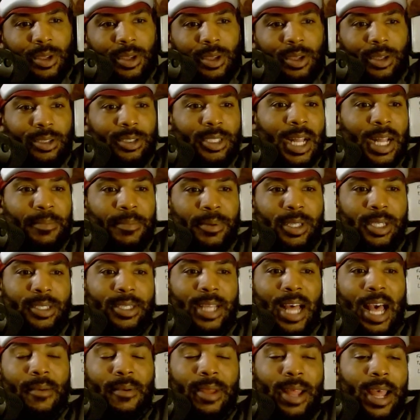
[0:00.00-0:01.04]
You got to put the
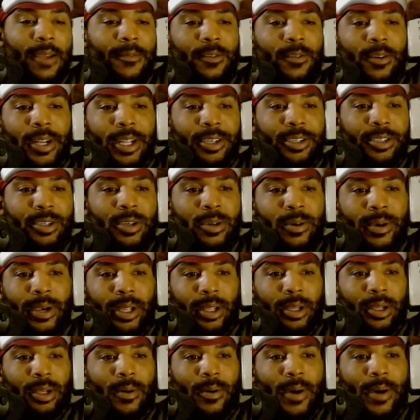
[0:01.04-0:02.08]
time and effort in, do
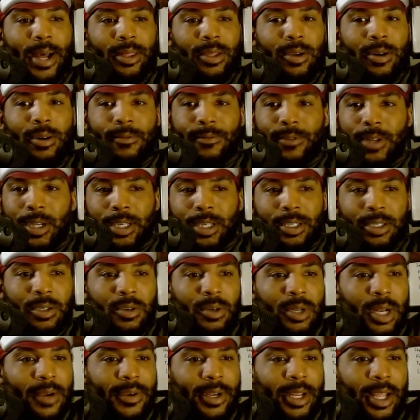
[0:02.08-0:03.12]
it. Go out there and fucking do
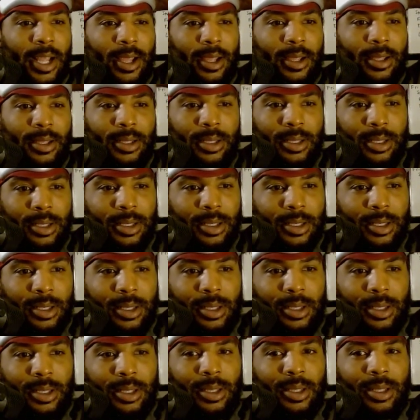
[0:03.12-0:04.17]
it every day.
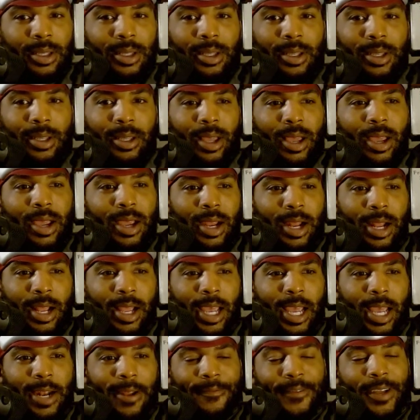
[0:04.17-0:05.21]

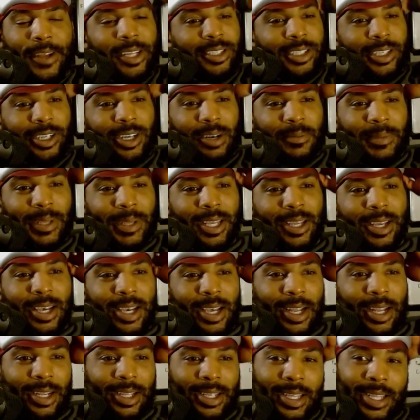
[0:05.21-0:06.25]
And eventually, you're going to be
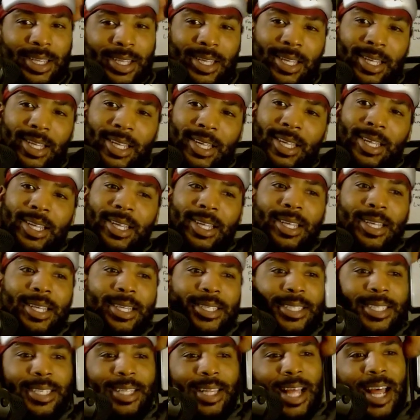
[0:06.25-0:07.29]
good.
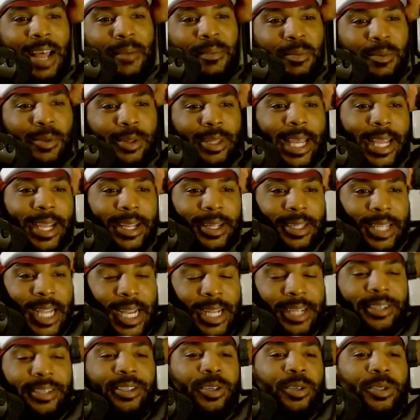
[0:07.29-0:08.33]
See, a lot of people, they
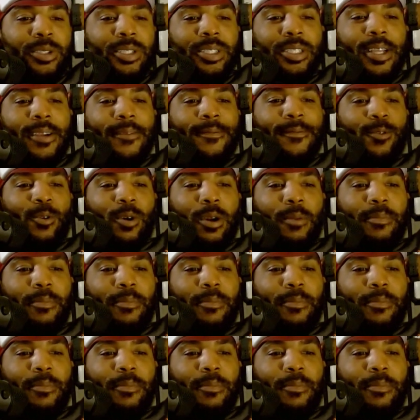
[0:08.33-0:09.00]
do shit for a